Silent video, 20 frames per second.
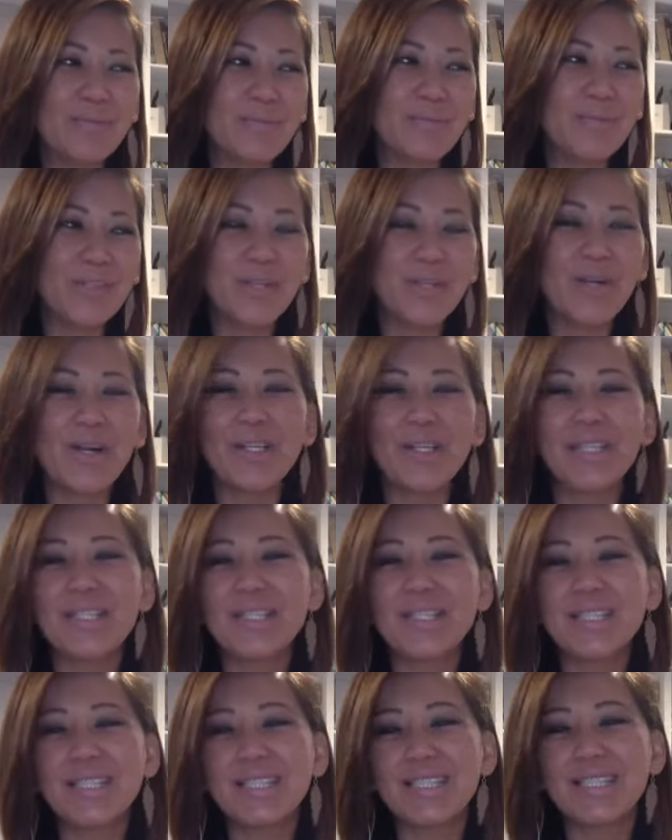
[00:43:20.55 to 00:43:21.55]
your
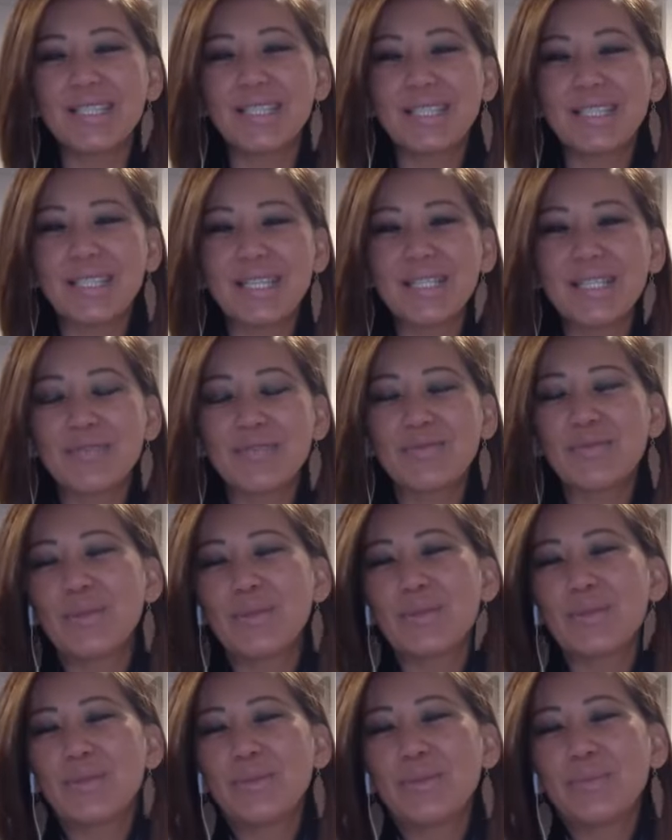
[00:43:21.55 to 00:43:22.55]
audience a
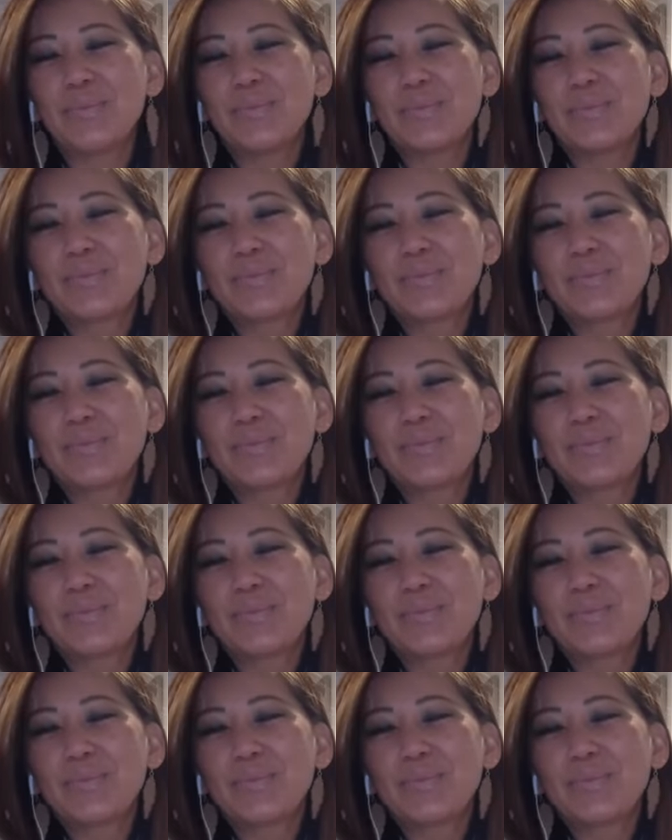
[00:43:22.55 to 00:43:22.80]
distasteful